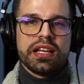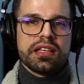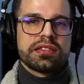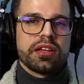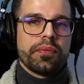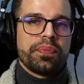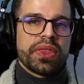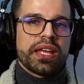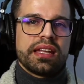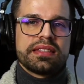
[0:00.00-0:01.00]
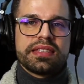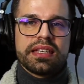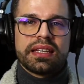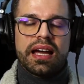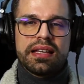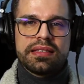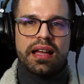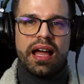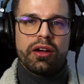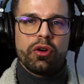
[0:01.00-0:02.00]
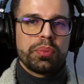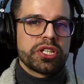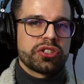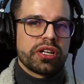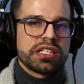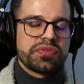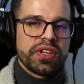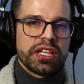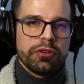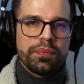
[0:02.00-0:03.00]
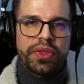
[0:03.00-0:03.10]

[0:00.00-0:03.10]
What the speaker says: So that's it, guys. I hope you enjoyed this video.